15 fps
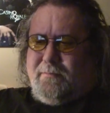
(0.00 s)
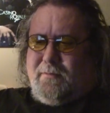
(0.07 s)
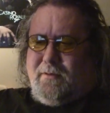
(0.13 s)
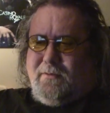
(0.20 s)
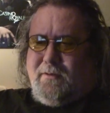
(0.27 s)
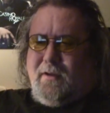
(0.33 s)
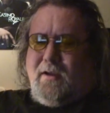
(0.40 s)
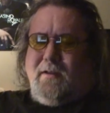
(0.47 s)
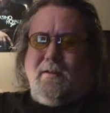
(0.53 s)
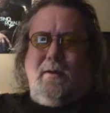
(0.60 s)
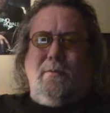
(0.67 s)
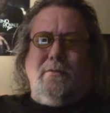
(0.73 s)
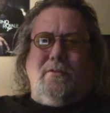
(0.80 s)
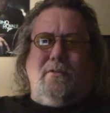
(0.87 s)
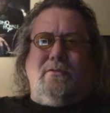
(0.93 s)
because
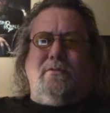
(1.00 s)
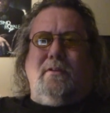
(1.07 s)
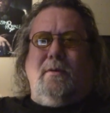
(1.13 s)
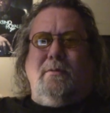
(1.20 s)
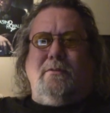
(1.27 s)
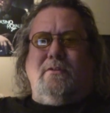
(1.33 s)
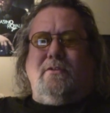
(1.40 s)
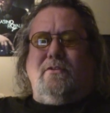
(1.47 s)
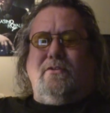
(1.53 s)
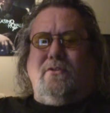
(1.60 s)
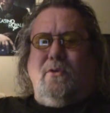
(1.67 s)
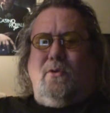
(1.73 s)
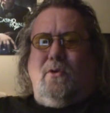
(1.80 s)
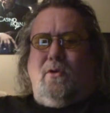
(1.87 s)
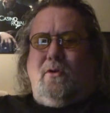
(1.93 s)
there was a there was a
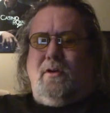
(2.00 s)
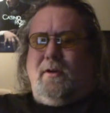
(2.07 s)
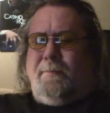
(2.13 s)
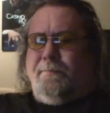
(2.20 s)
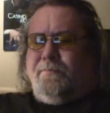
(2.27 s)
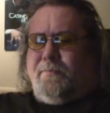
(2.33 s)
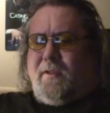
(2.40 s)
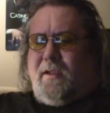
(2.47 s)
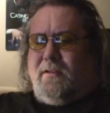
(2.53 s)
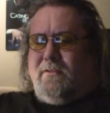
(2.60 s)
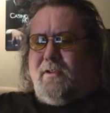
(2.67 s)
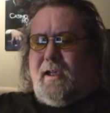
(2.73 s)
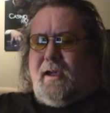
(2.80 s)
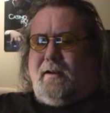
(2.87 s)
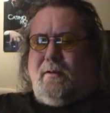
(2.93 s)
store
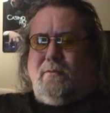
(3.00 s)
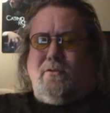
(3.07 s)
in town.